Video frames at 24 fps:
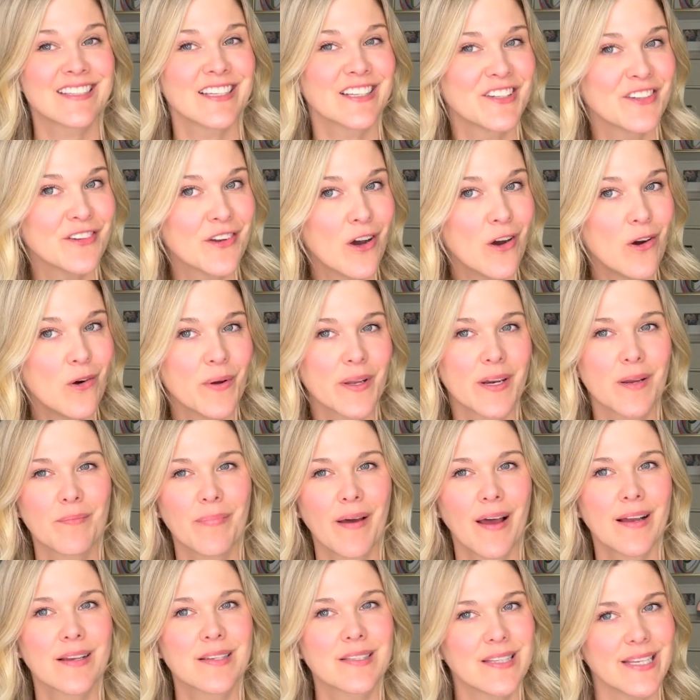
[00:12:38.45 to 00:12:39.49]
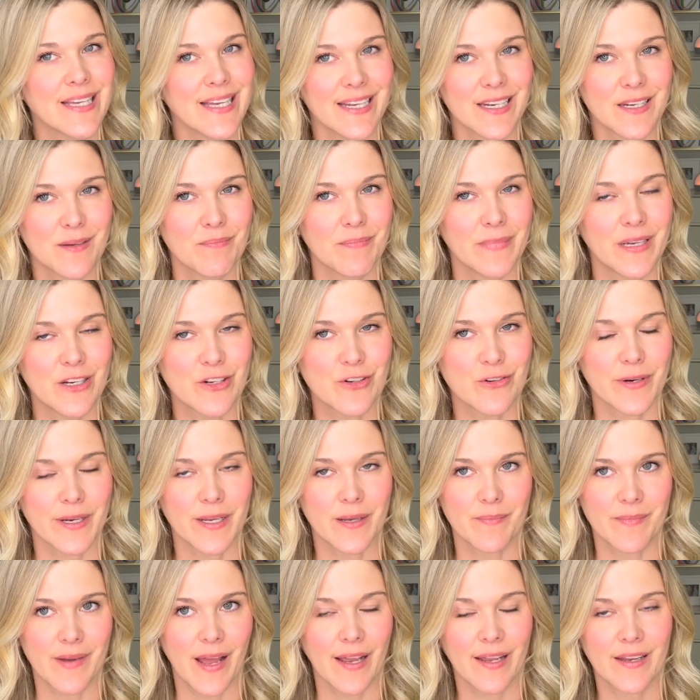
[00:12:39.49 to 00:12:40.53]
No, it impacts the endometrium
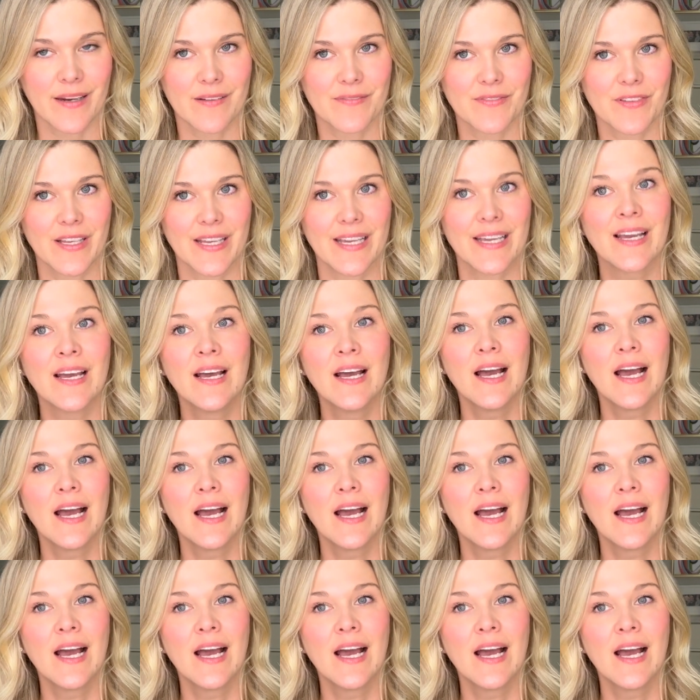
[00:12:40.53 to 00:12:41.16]
negatively.